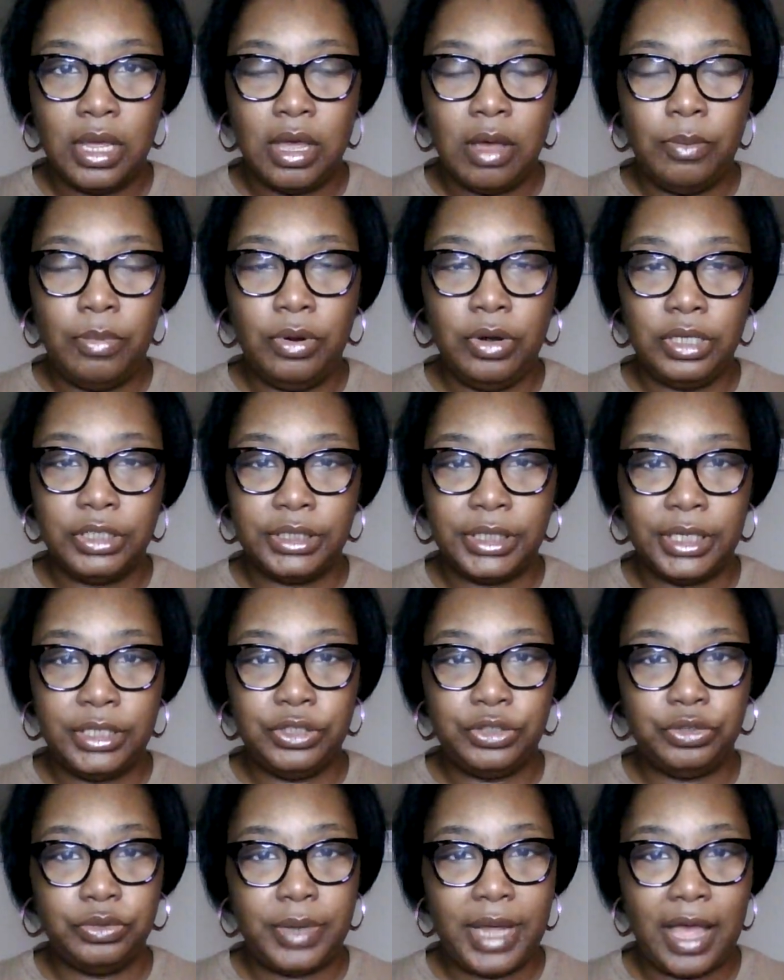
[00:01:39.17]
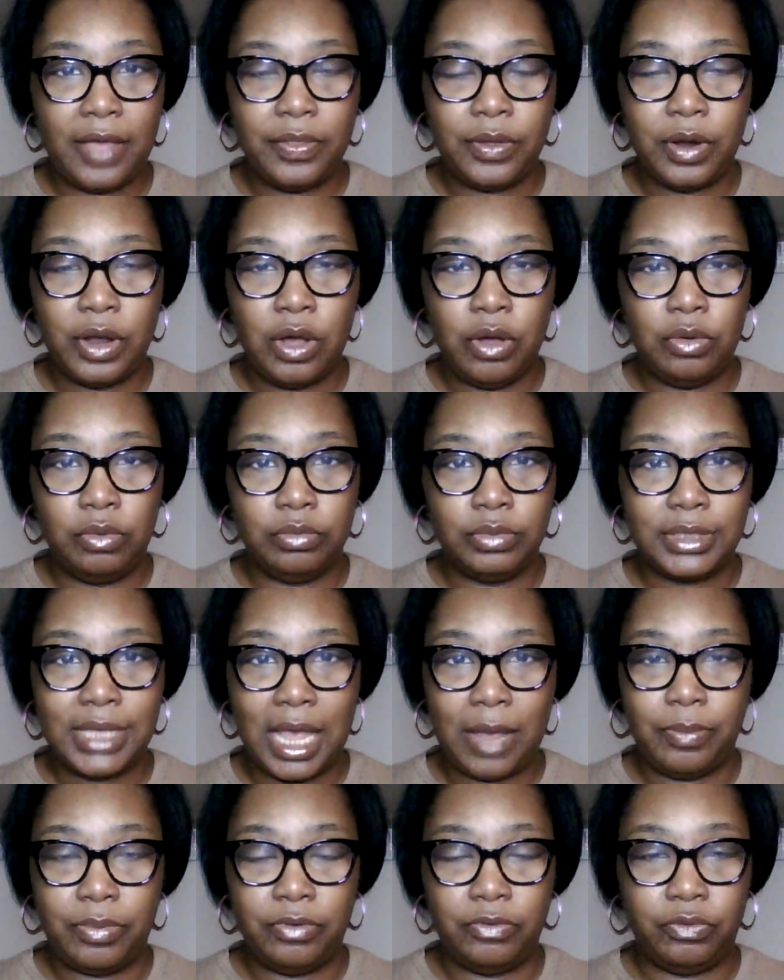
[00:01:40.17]
Porsha and Drew had their own
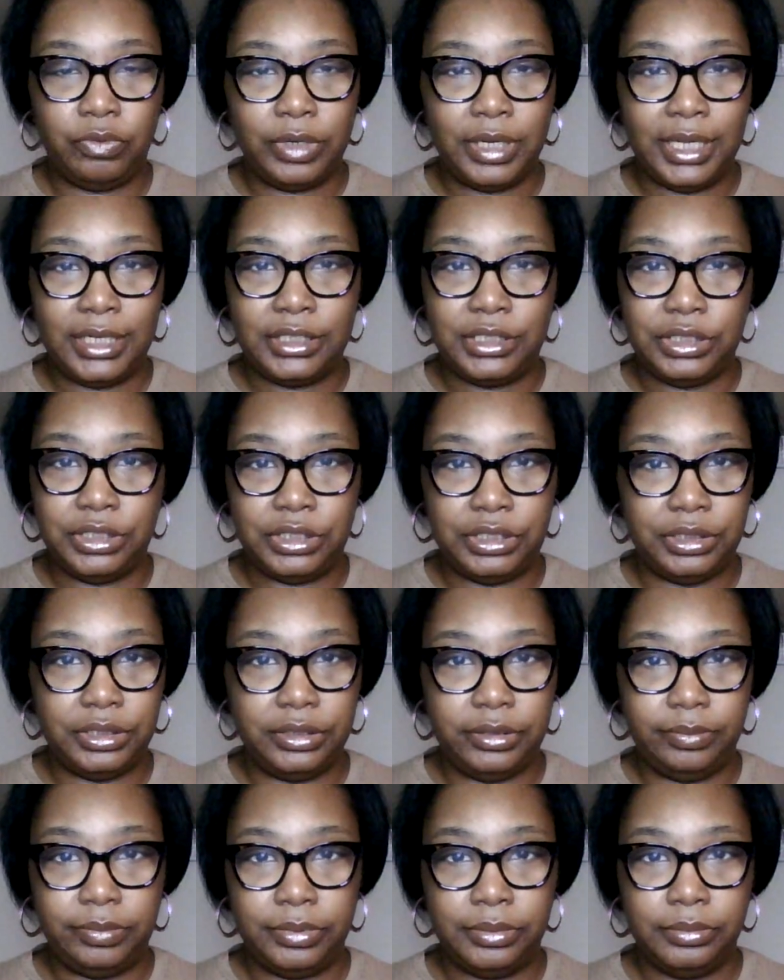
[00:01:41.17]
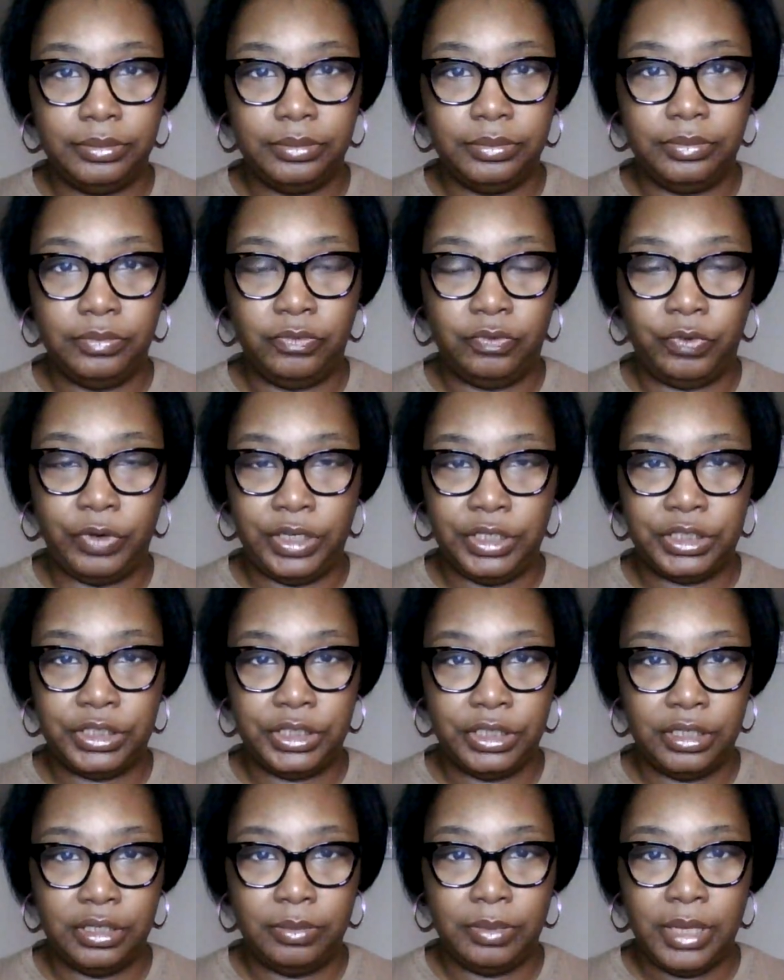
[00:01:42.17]
type of relationship,
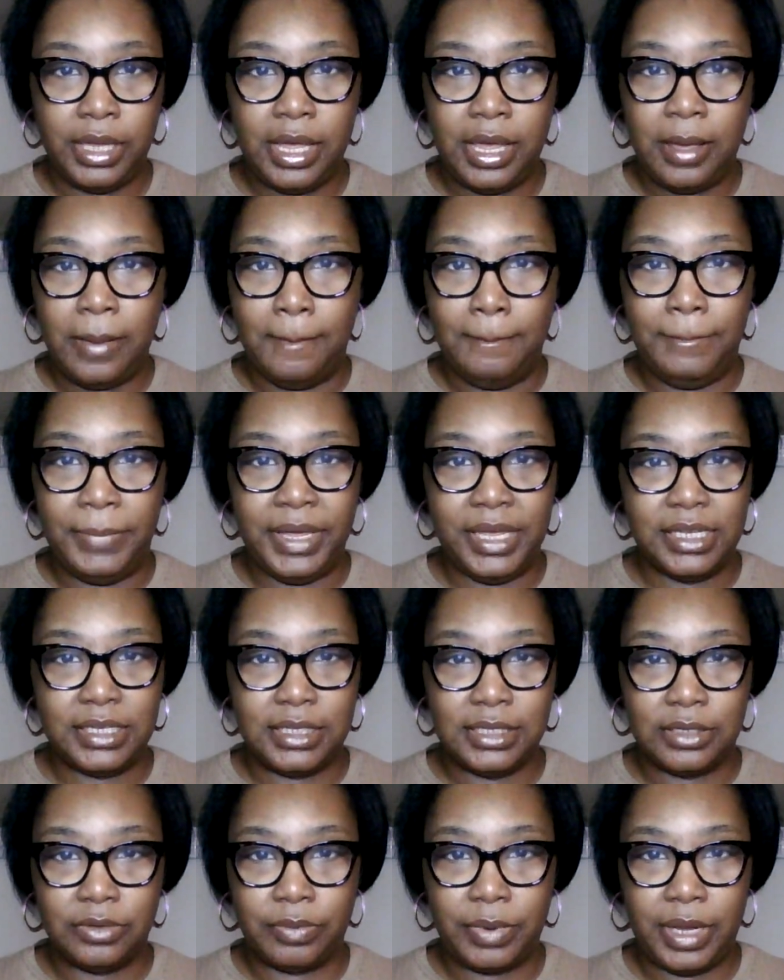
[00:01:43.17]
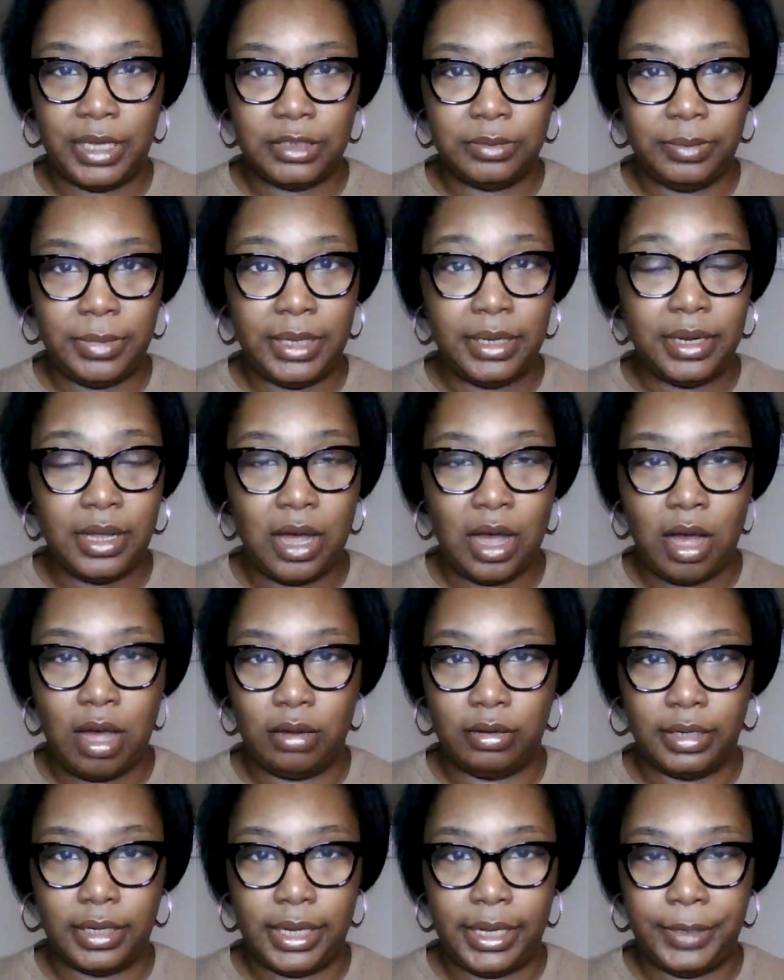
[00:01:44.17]
friendship, business arrangement, all
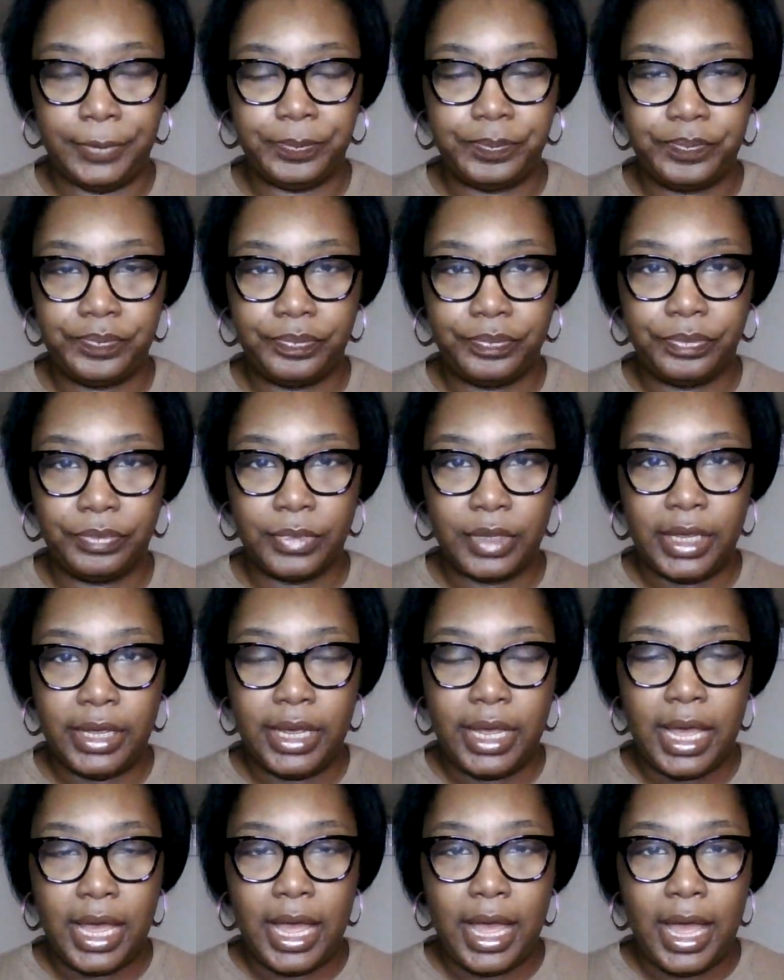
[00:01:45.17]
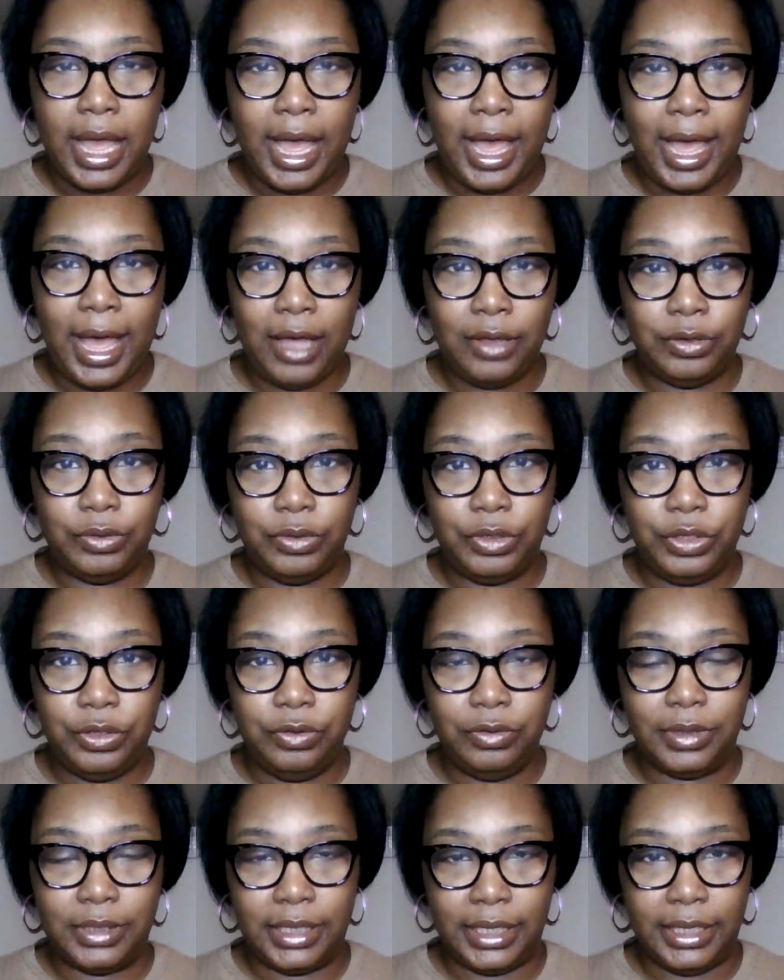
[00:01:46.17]
of that. How do
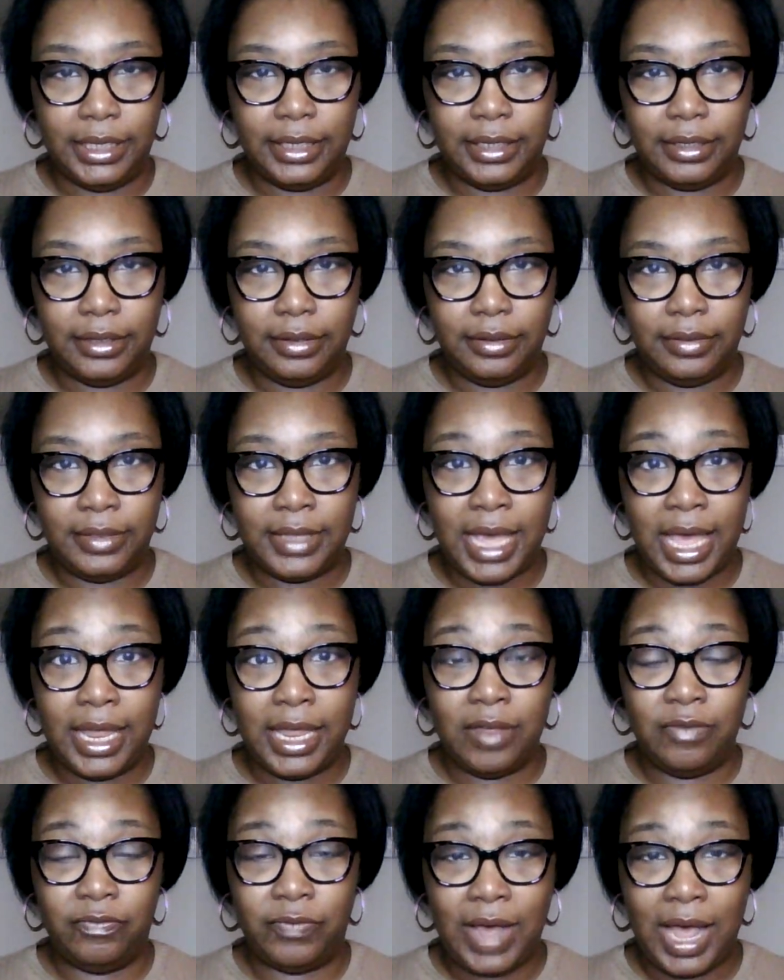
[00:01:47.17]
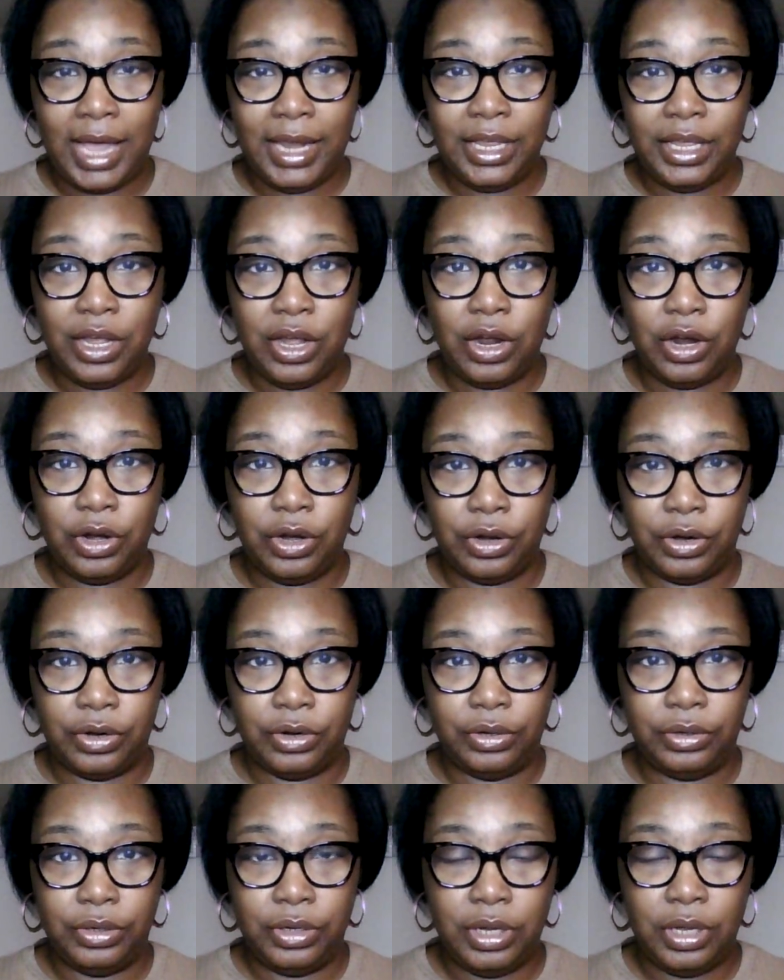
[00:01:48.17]
you think that inviting
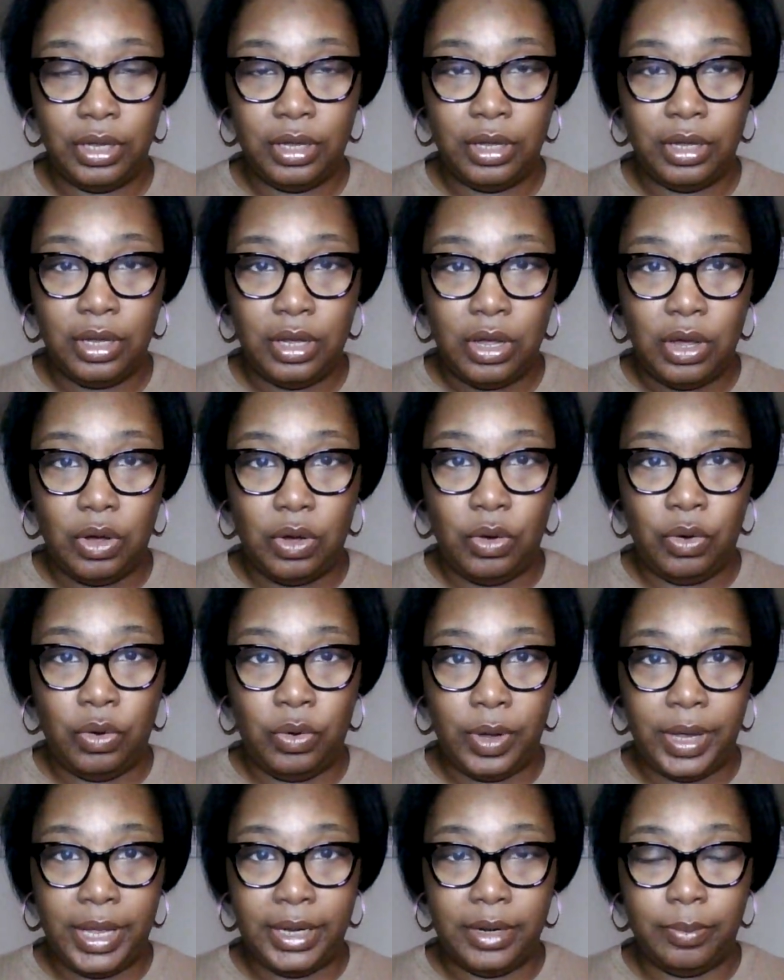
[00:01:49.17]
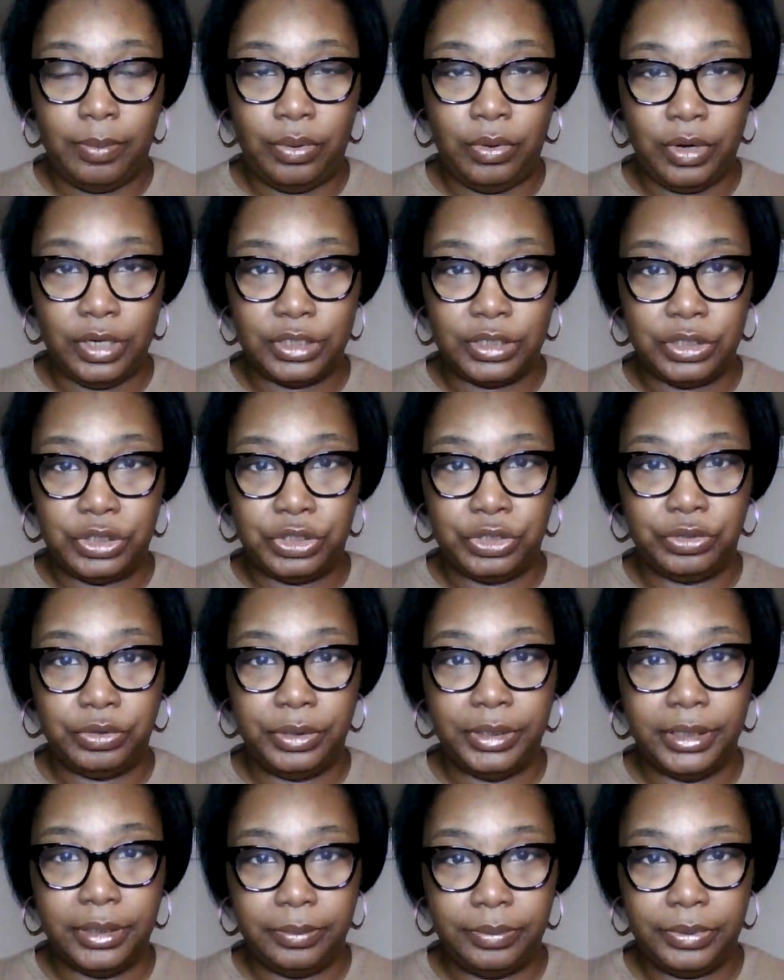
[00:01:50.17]
her on Porsha's
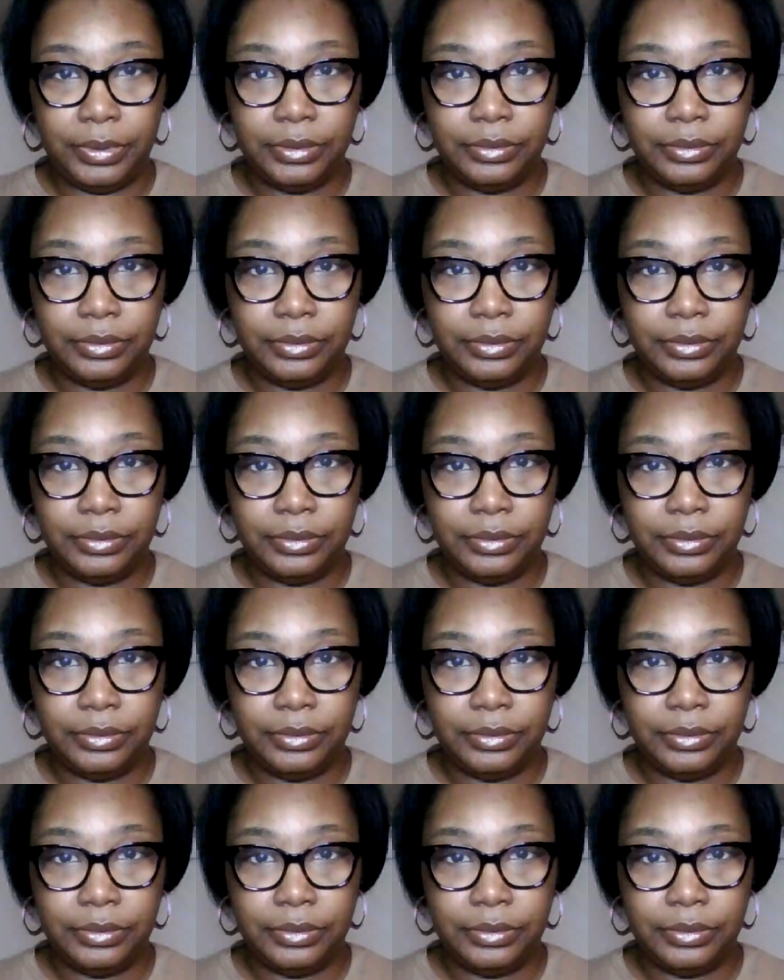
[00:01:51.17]
trip